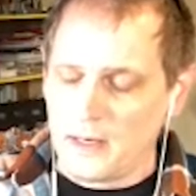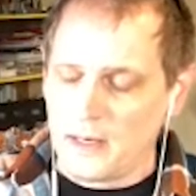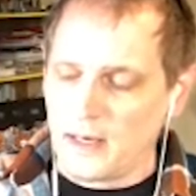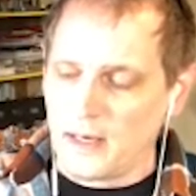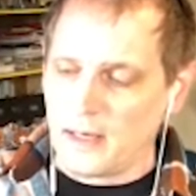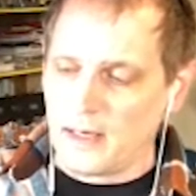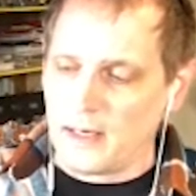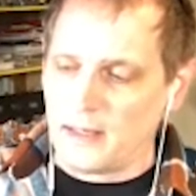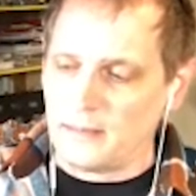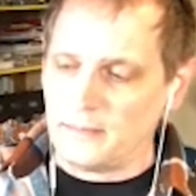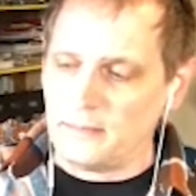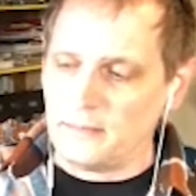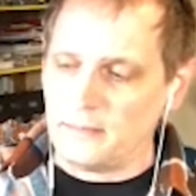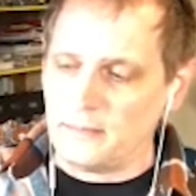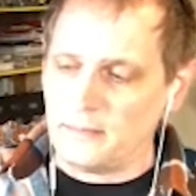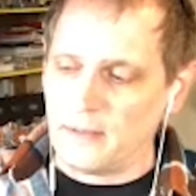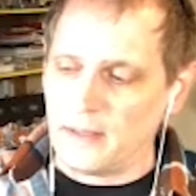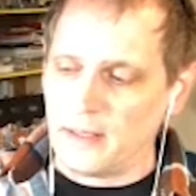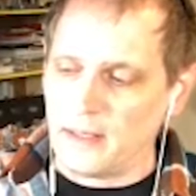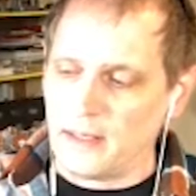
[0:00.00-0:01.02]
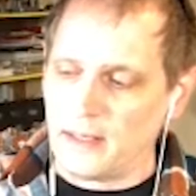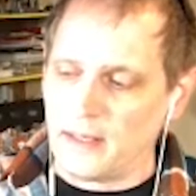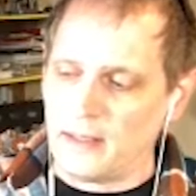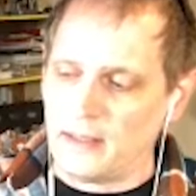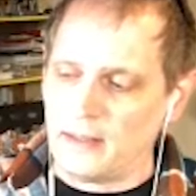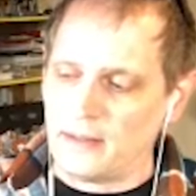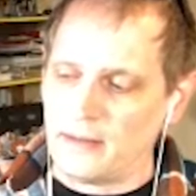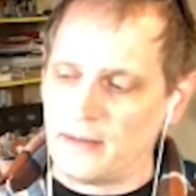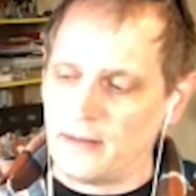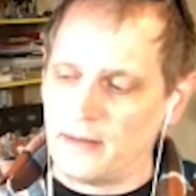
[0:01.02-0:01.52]

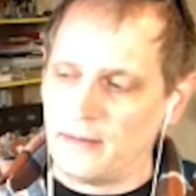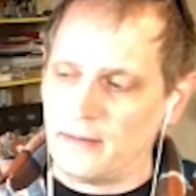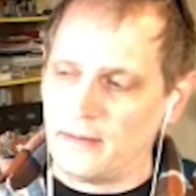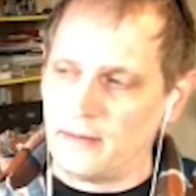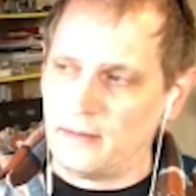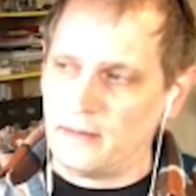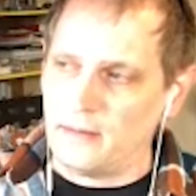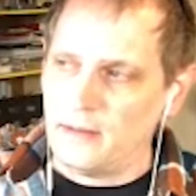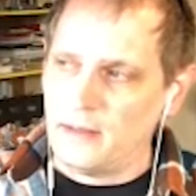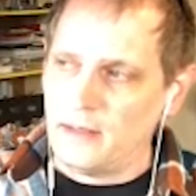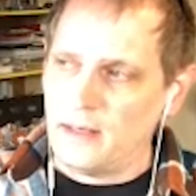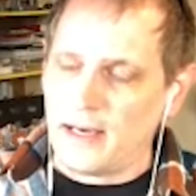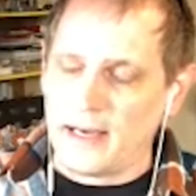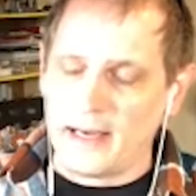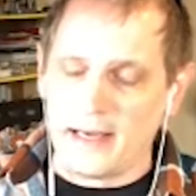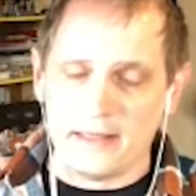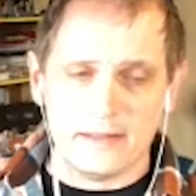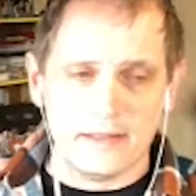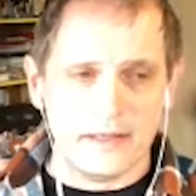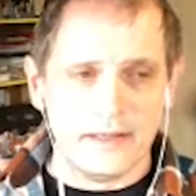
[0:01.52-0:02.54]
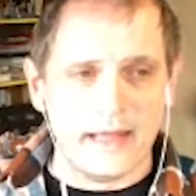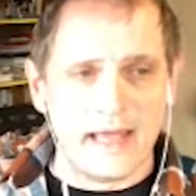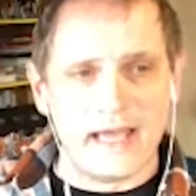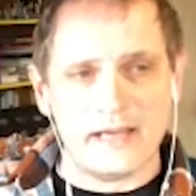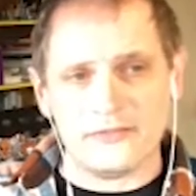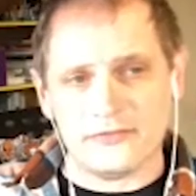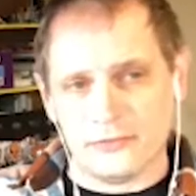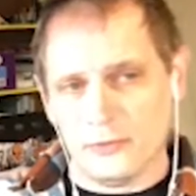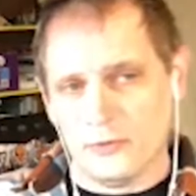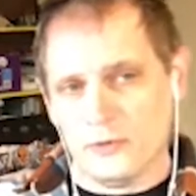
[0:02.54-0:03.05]
And I had done
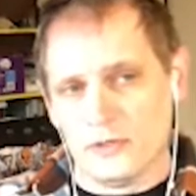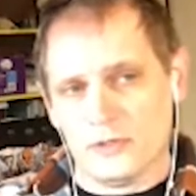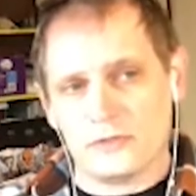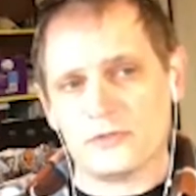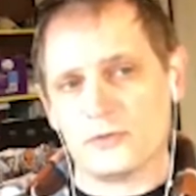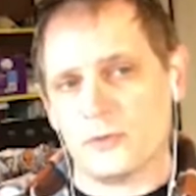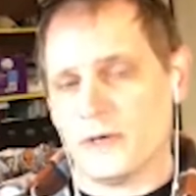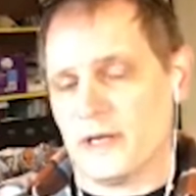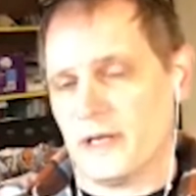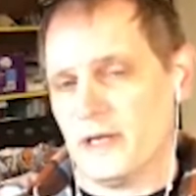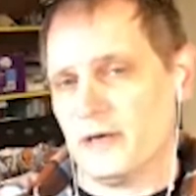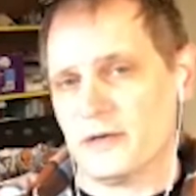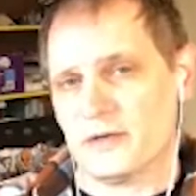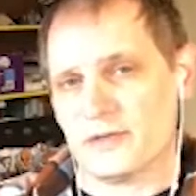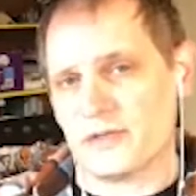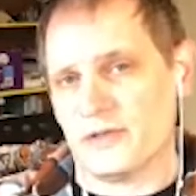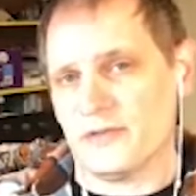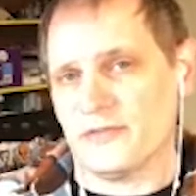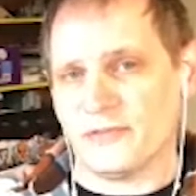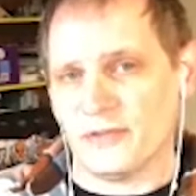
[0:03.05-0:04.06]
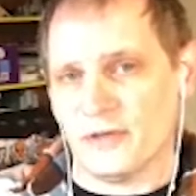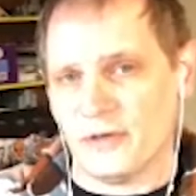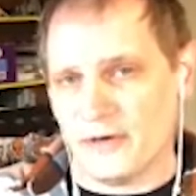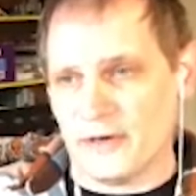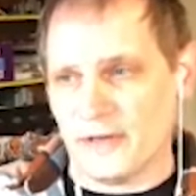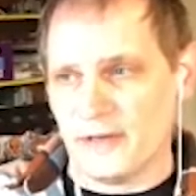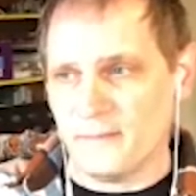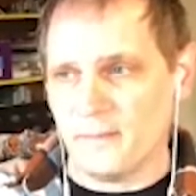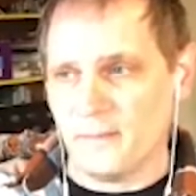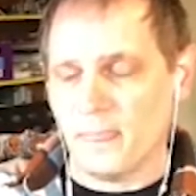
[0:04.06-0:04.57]
that for 20 years in
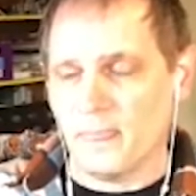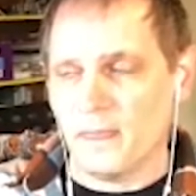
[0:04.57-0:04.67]
Florida.